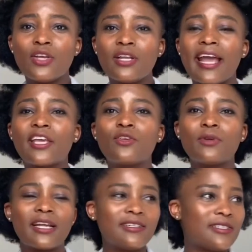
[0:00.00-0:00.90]
like you
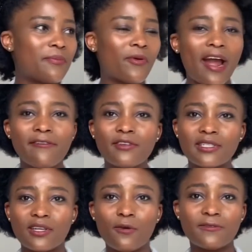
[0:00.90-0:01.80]
can deprive
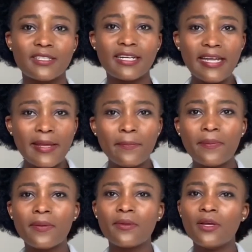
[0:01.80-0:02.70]
yourself sleep,
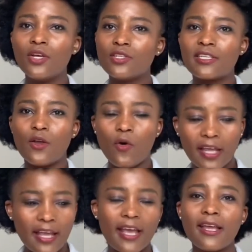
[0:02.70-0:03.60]
say,
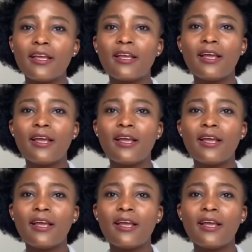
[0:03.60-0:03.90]
okay,